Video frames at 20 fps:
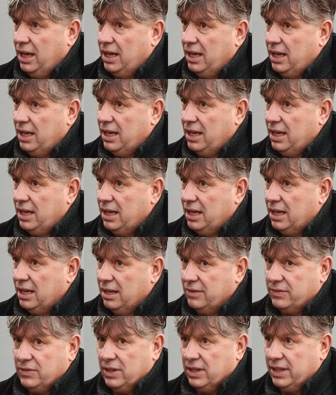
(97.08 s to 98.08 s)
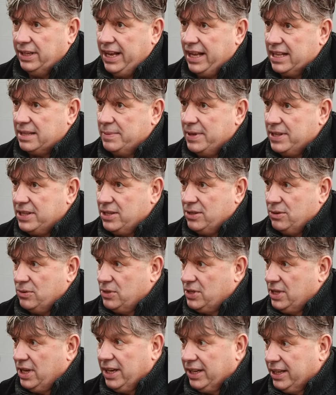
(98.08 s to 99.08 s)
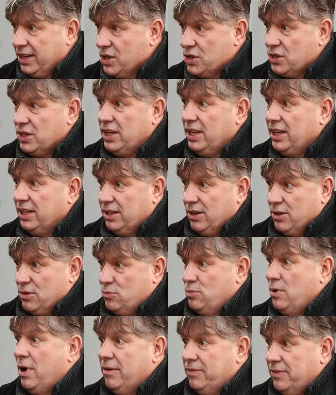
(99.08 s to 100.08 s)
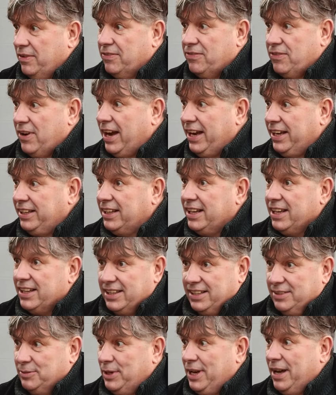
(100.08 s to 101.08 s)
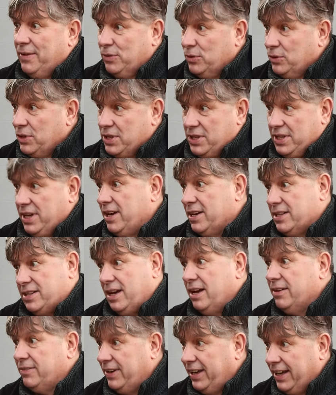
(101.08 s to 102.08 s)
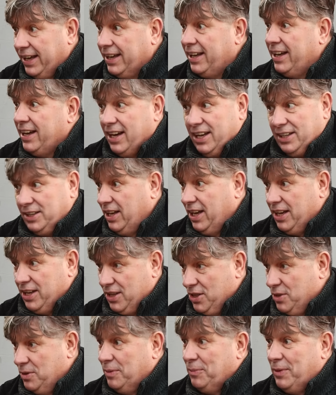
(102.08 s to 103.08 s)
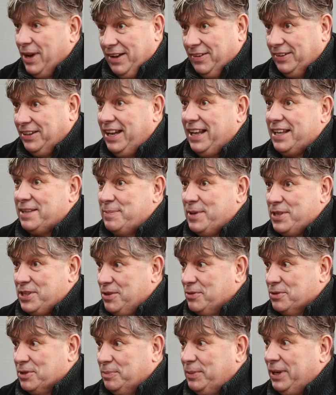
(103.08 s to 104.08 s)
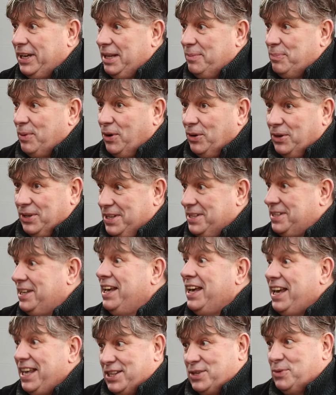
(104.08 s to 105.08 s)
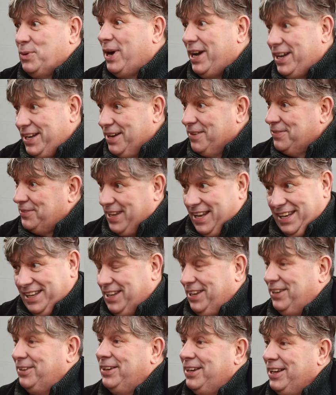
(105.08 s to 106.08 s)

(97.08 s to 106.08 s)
I've got an ex-missus who's Turkish and I was rather afraid that we'd have all the Turks over here. And an ex-missus who's completely bonkers is quite enough, thank you.